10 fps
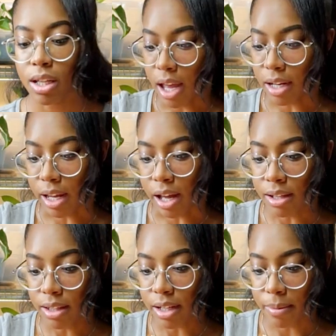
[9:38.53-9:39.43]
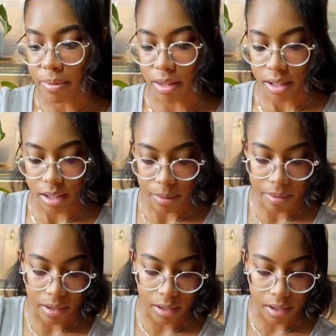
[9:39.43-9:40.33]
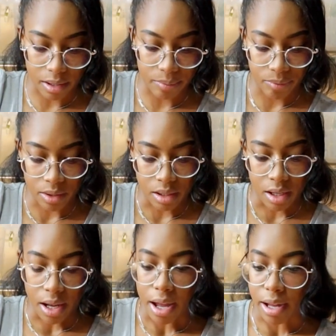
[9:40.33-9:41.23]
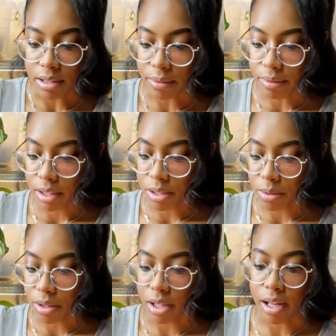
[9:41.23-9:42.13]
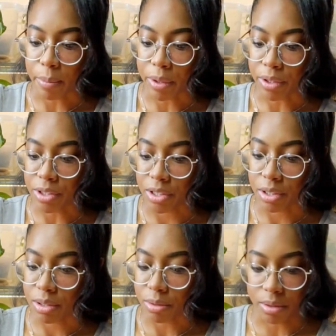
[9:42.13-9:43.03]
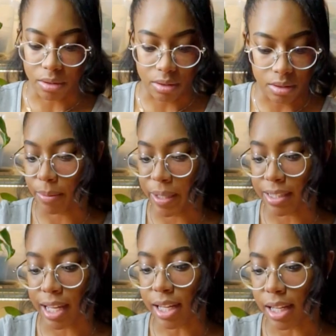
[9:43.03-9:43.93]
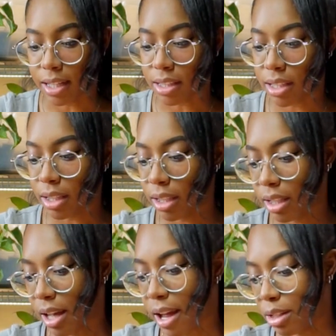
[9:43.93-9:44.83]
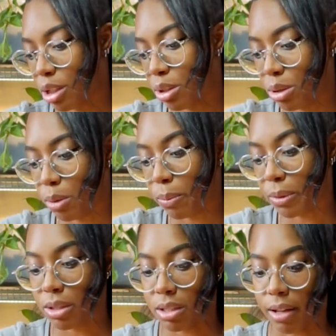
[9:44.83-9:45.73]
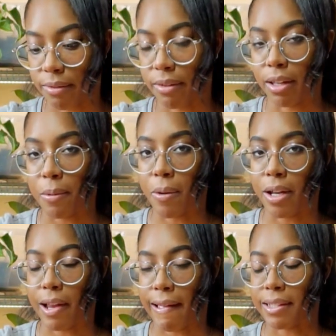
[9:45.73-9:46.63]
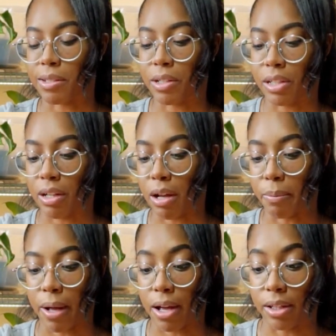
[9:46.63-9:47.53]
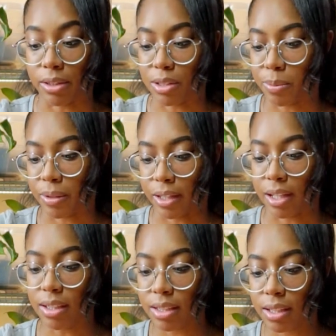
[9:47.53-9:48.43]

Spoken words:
And now that I'm thinking about it, I definitely do think I'm allergic to soil because I instantly got super stuffy when I started unpotting those plants,